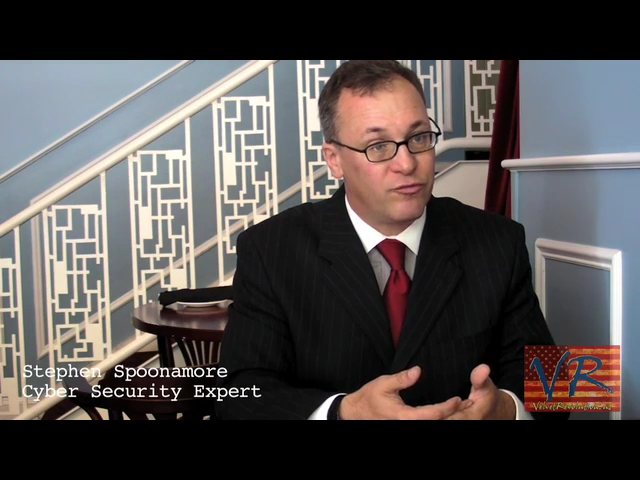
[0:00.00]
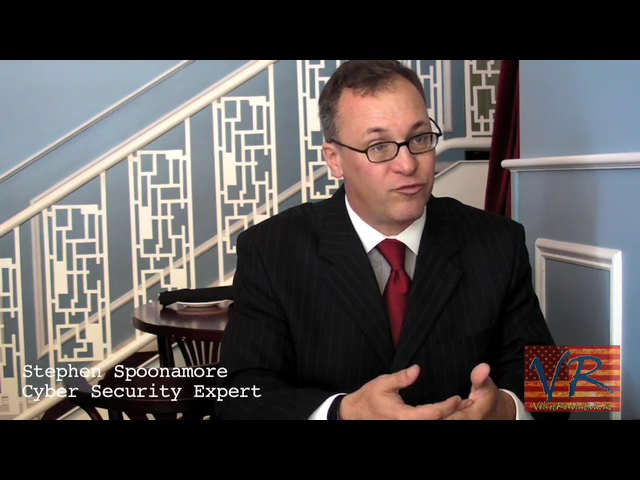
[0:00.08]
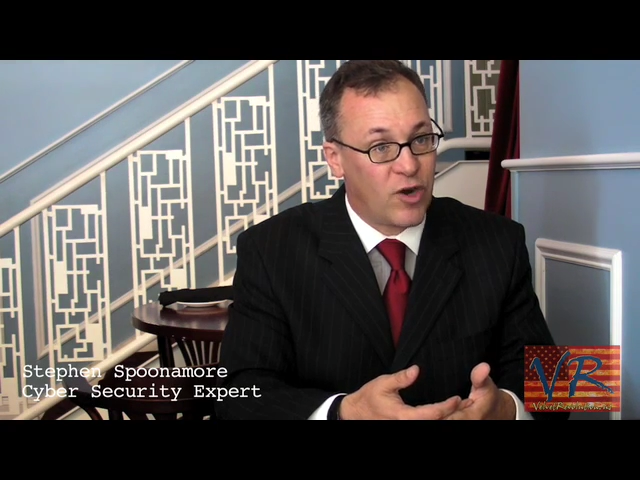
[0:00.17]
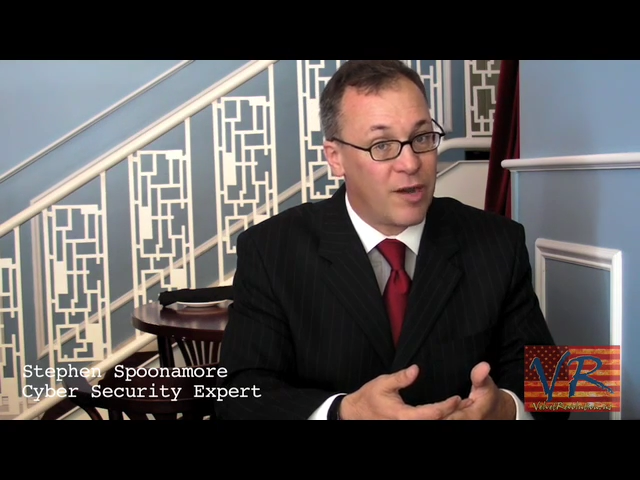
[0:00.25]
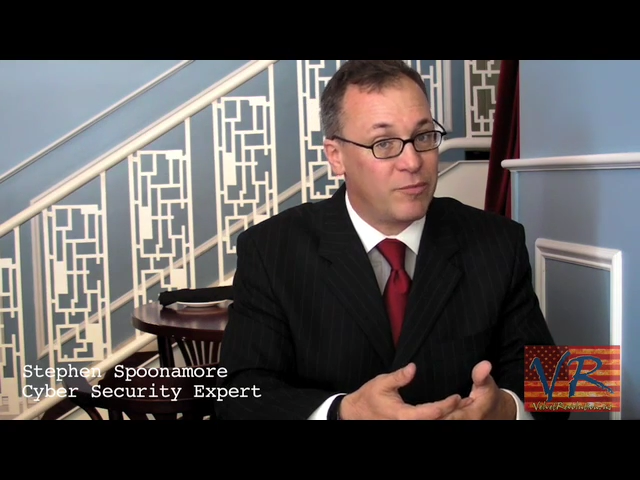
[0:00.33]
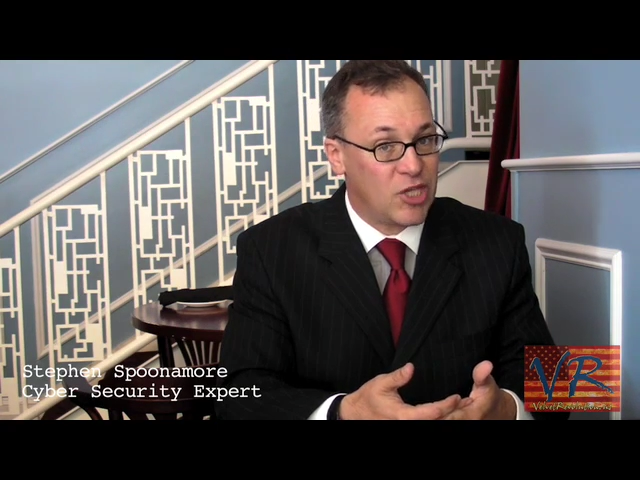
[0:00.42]

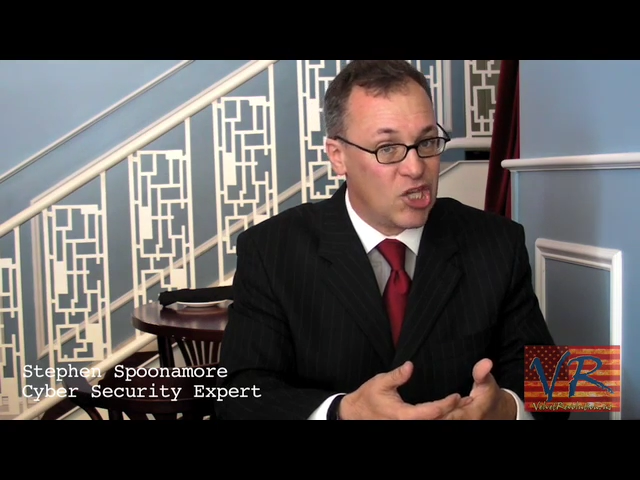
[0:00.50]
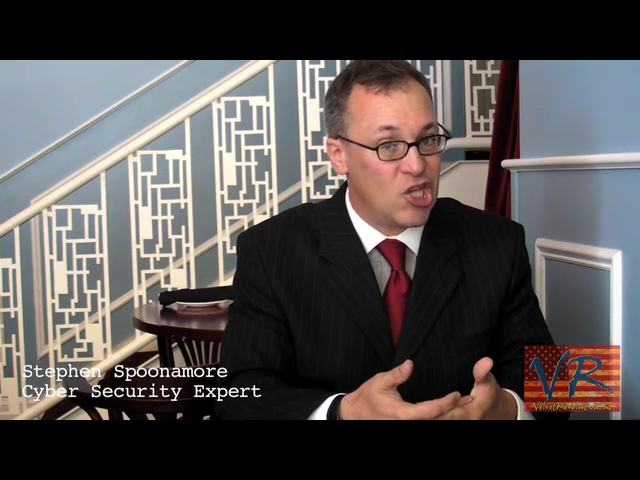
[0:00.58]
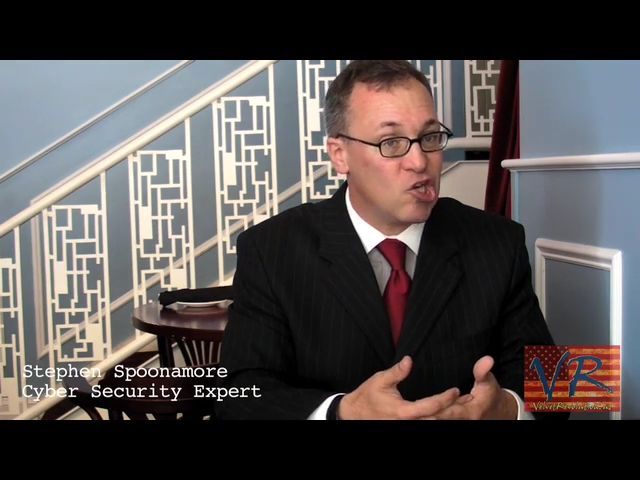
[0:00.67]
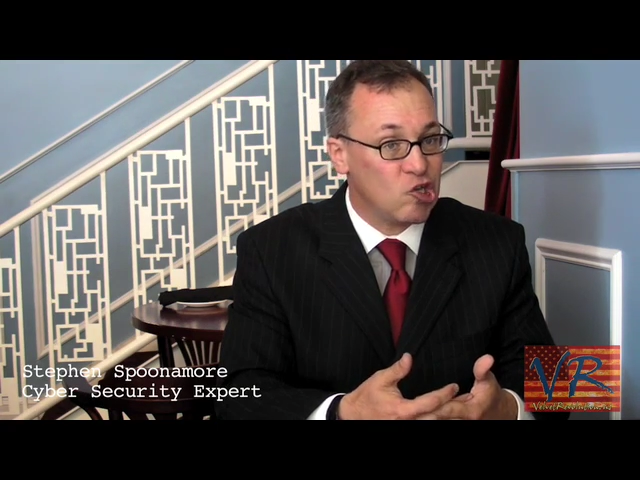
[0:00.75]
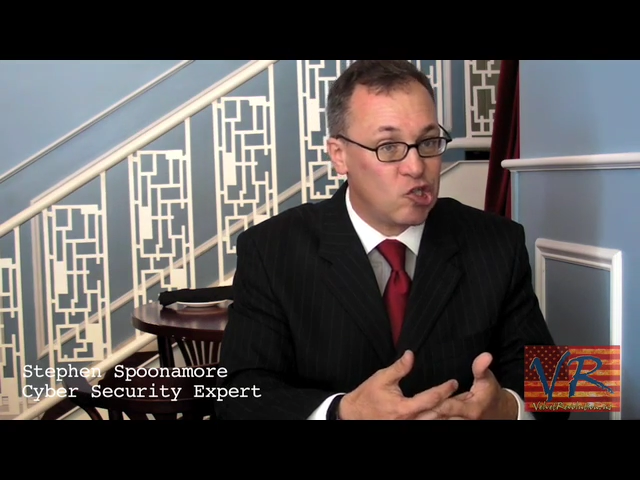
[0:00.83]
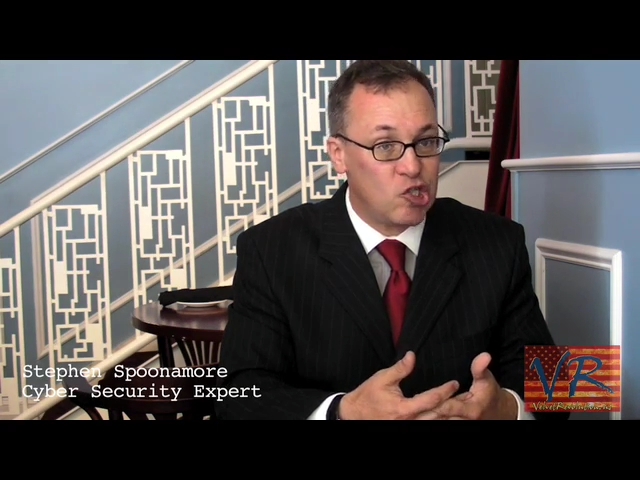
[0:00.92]
from the year